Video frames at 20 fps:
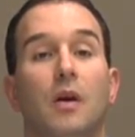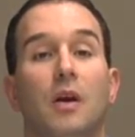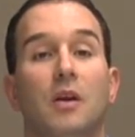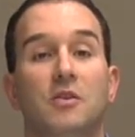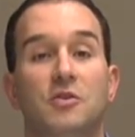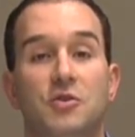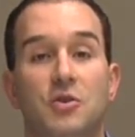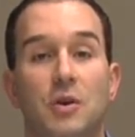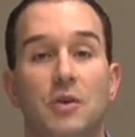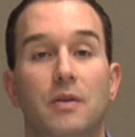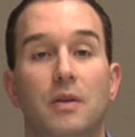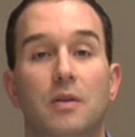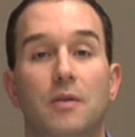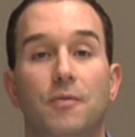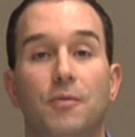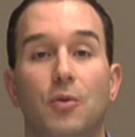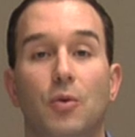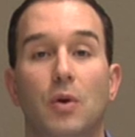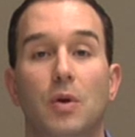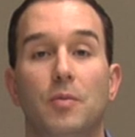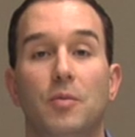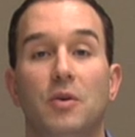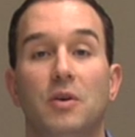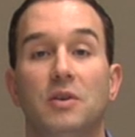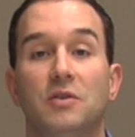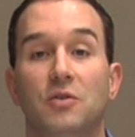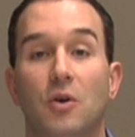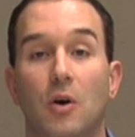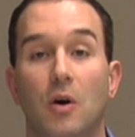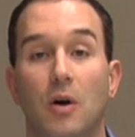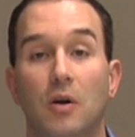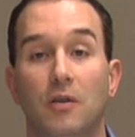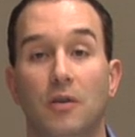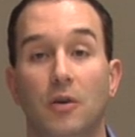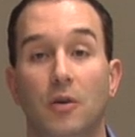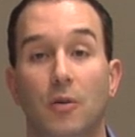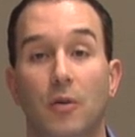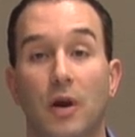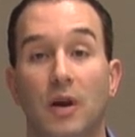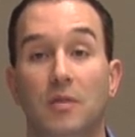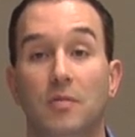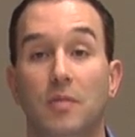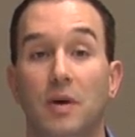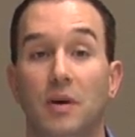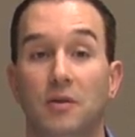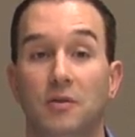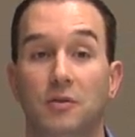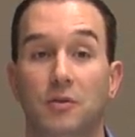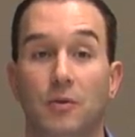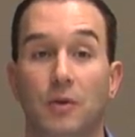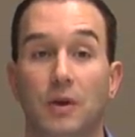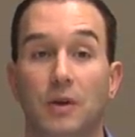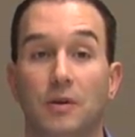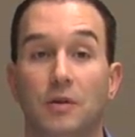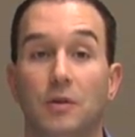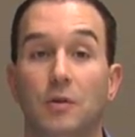Ensure that the fluorimeter is on the correct metal screen.